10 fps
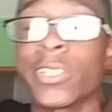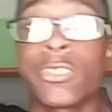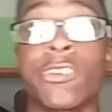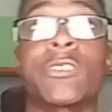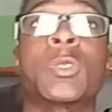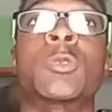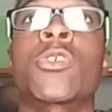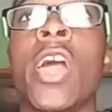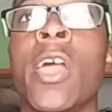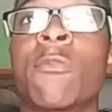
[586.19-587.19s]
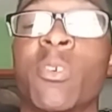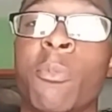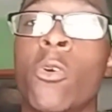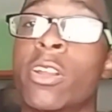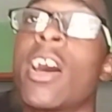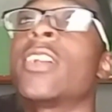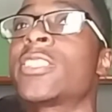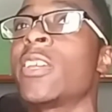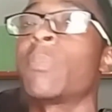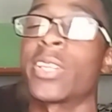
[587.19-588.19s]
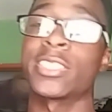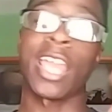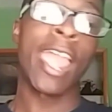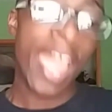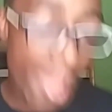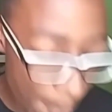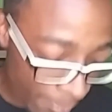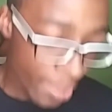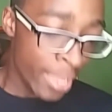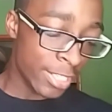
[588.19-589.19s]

be sure to subscribe for more content, because I am